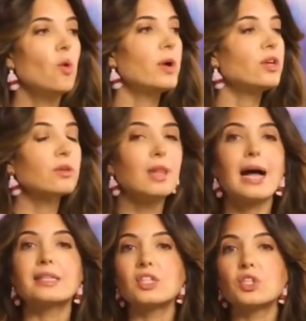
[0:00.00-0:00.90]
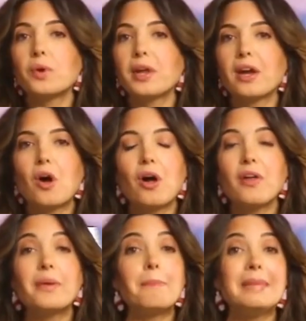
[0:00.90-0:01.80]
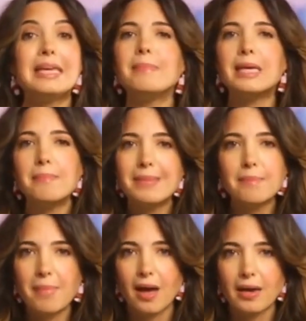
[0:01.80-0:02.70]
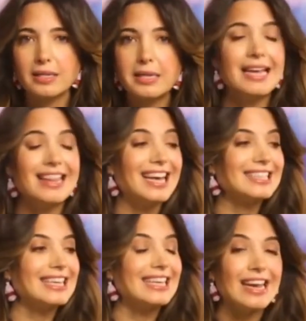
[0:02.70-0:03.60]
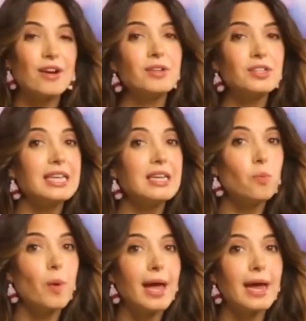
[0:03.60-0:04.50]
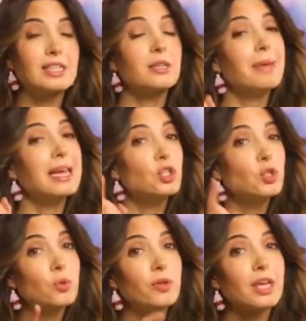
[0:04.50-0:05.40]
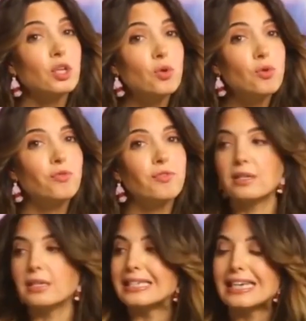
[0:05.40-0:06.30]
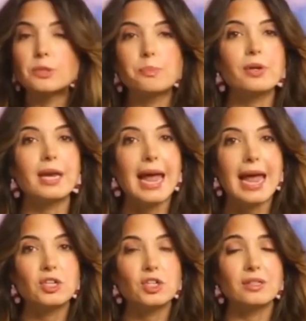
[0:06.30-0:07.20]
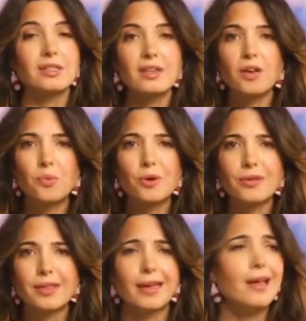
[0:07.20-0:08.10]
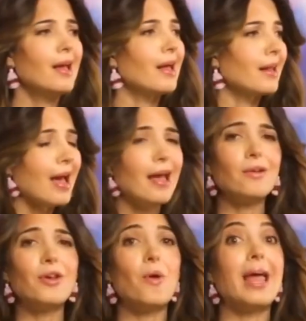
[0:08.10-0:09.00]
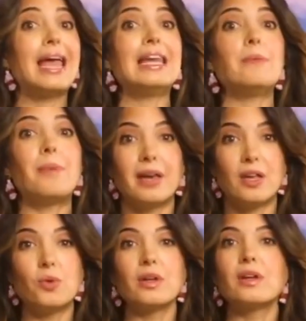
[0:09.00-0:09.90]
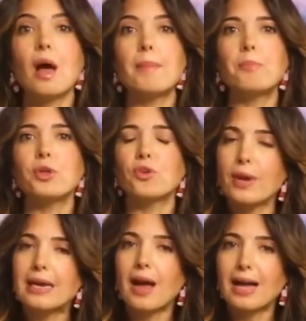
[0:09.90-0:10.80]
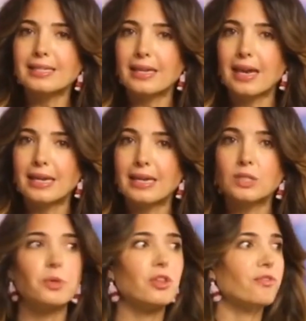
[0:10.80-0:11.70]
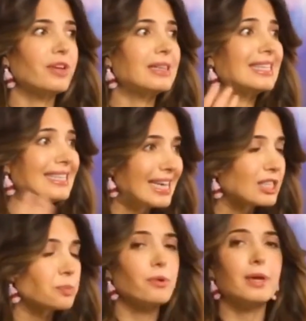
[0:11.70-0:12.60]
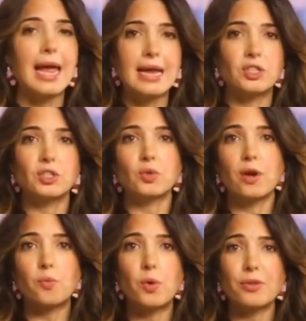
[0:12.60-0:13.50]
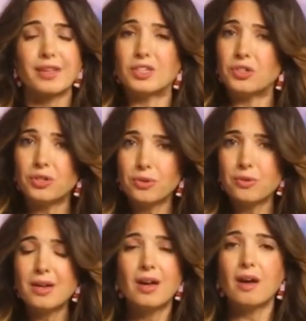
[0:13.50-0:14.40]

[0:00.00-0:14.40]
When you're locked into what I call the me mind, that's a guaranteed way to make sure that you feel desperate, anxious, and unworthy. And I don't know anybody who can come up with great content ideas when they're feeling desperate, anxious, or unworthy. Do you?